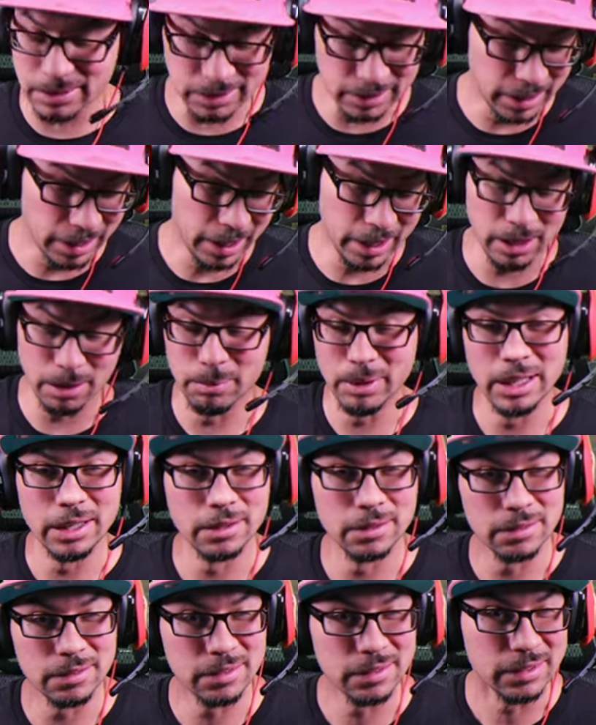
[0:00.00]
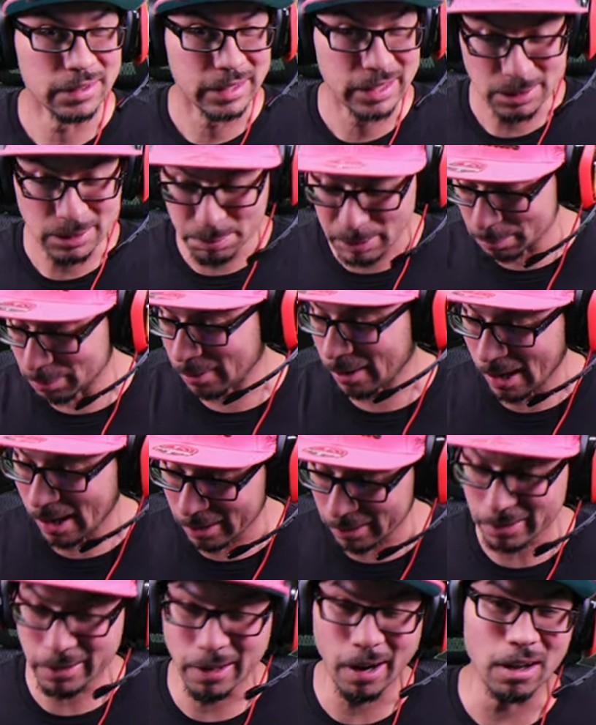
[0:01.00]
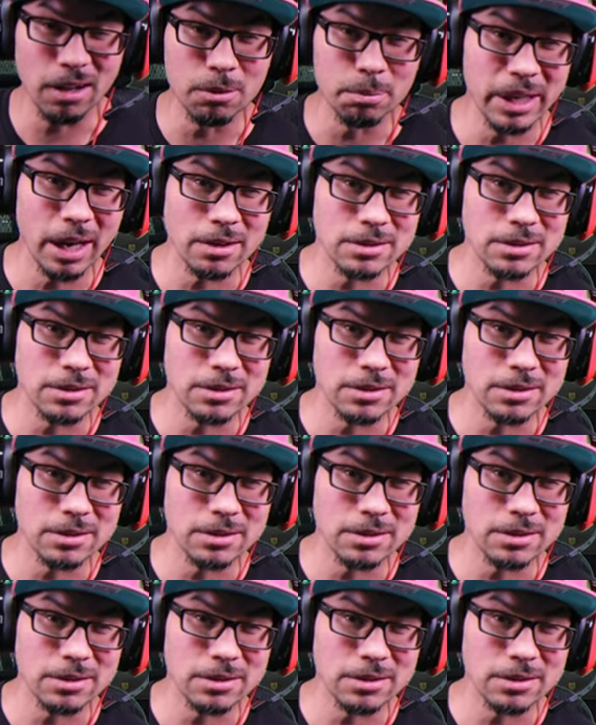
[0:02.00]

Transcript: hey, man, these people out here calling me out